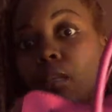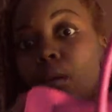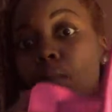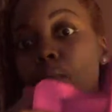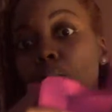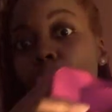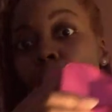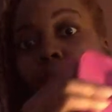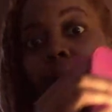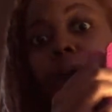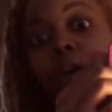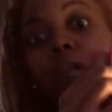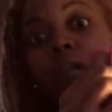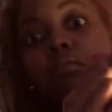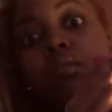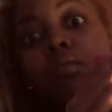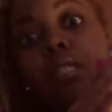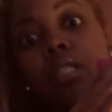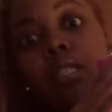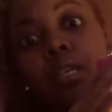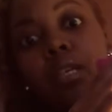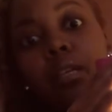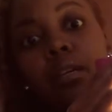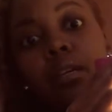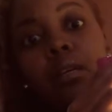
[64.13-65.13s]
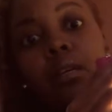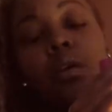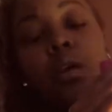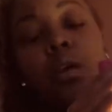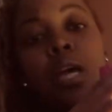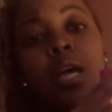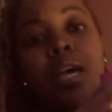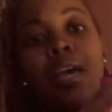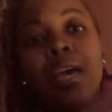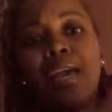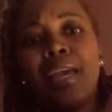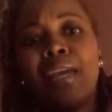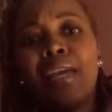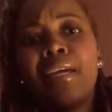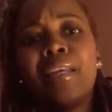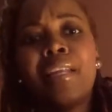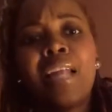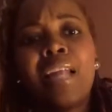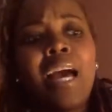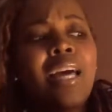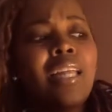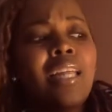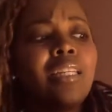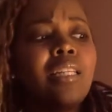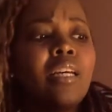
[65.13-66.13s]
somewhere on sale. And
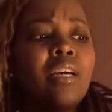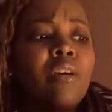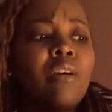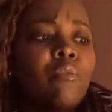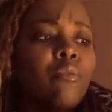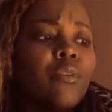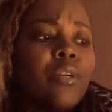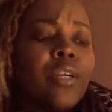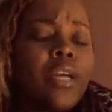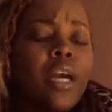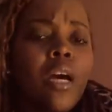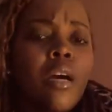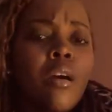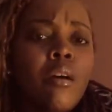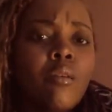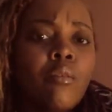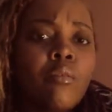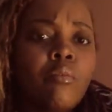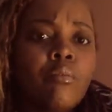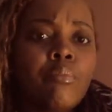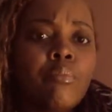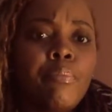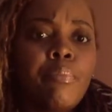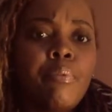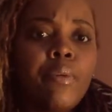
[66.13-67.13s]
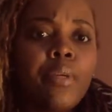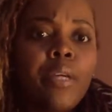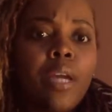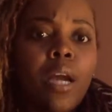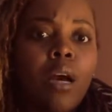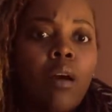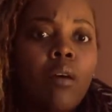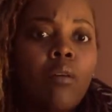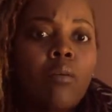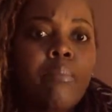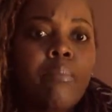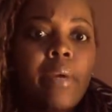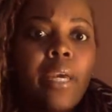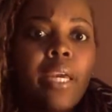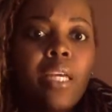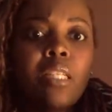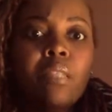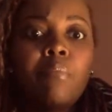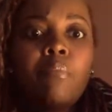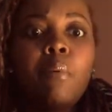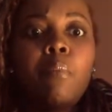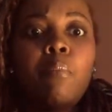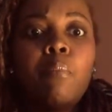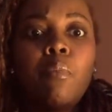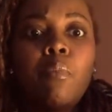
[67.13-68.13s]
I love rehomed, pre-owned bags,
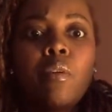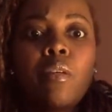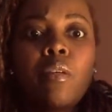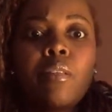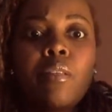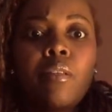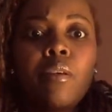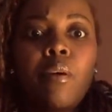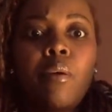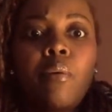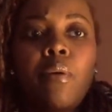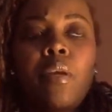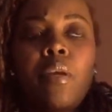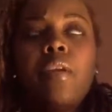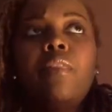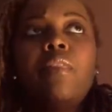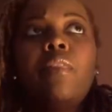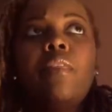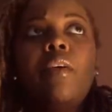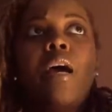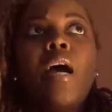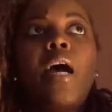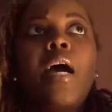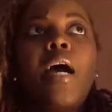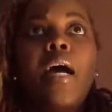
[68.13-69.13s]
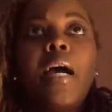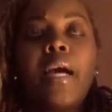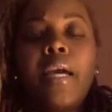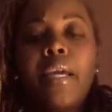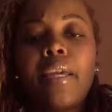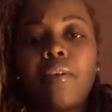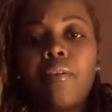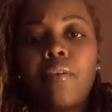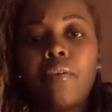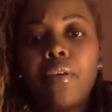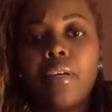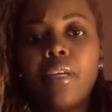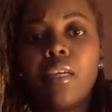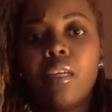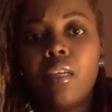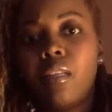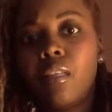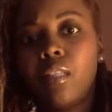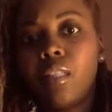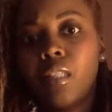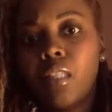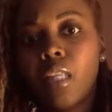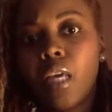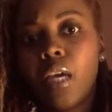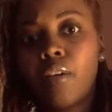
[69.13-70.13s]
but more so in the higher end
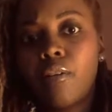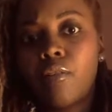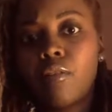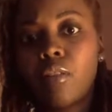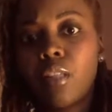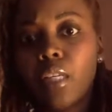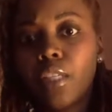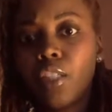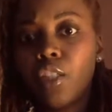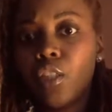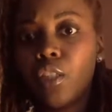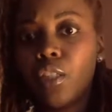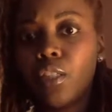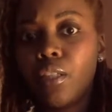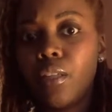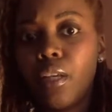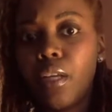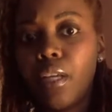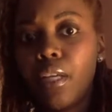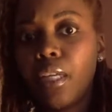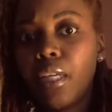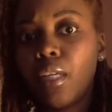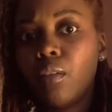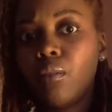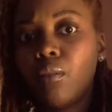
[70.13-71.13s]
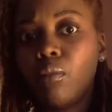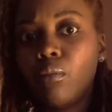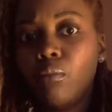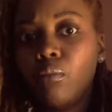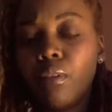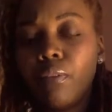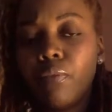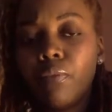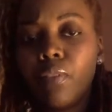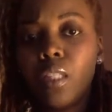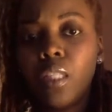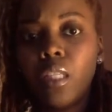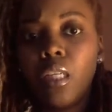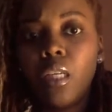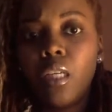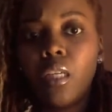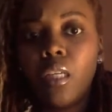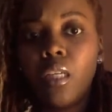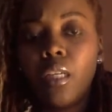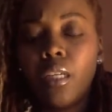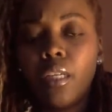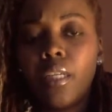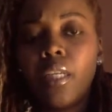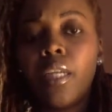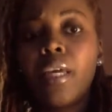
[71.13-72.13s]
designers like Chanel, Louis
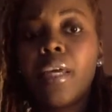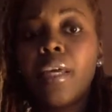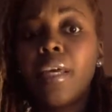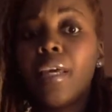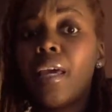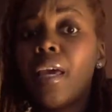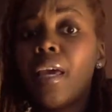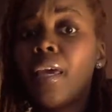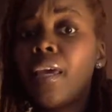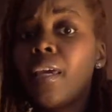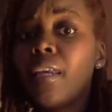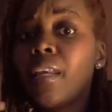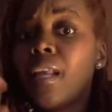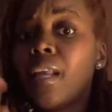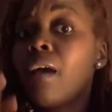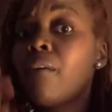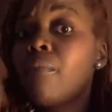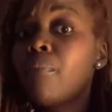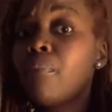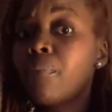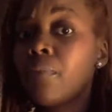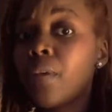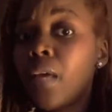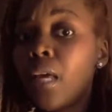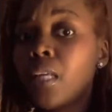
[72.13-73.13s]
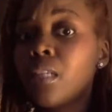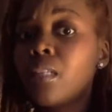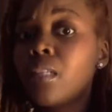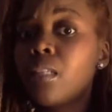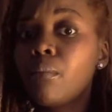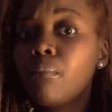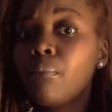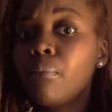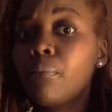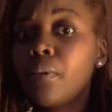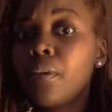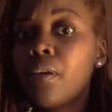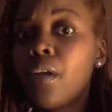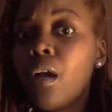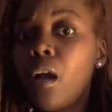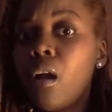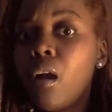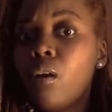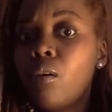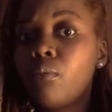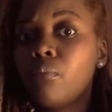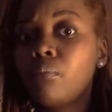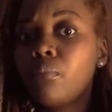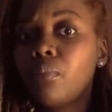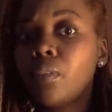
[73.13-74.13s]
Vuitton. And I've gotten some
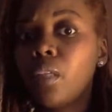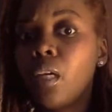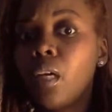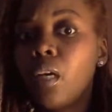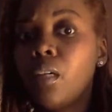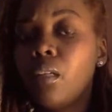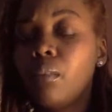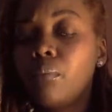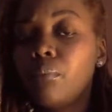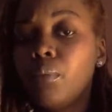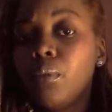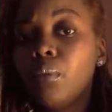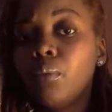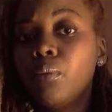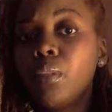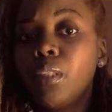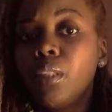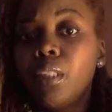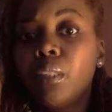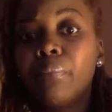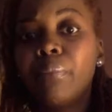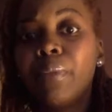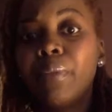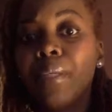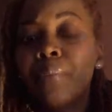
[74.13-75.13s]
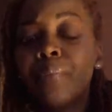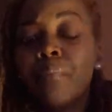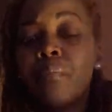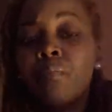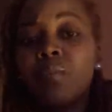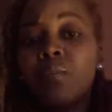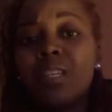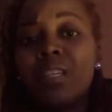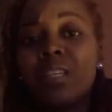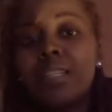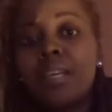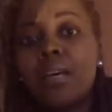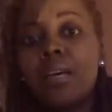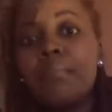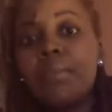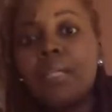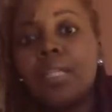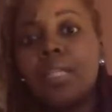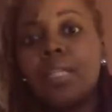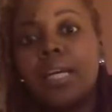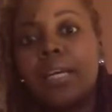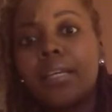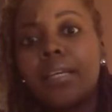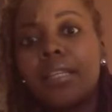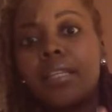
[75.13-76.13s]
pre-owned Doonies, but
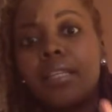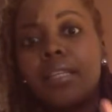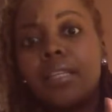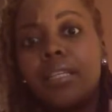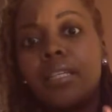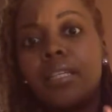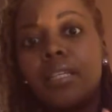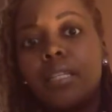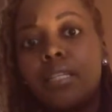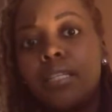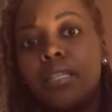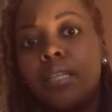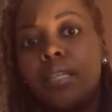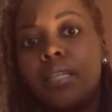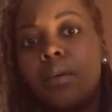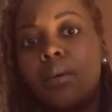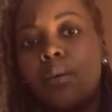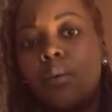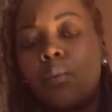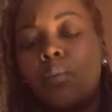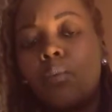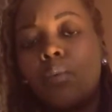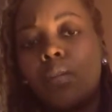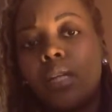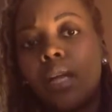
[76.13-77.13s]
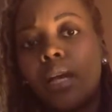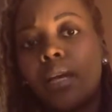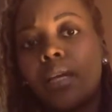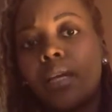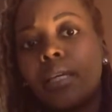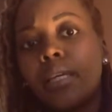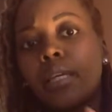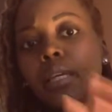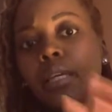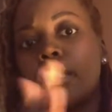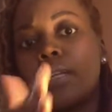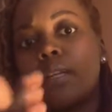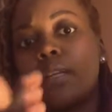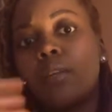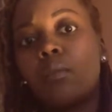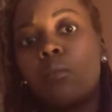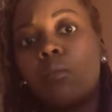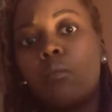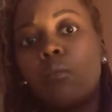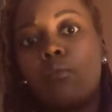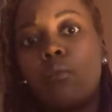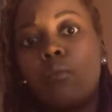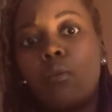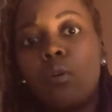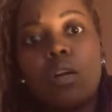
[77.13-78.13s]
something like this, when I could get it
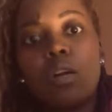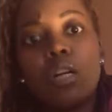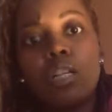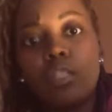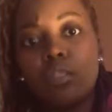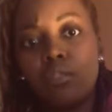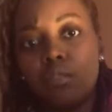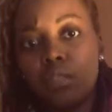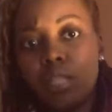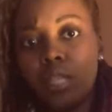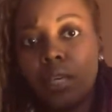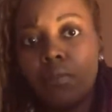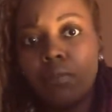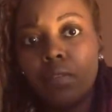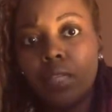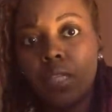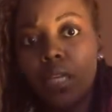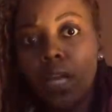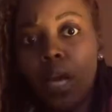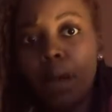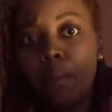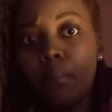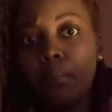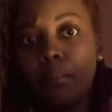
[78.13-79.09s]
for $179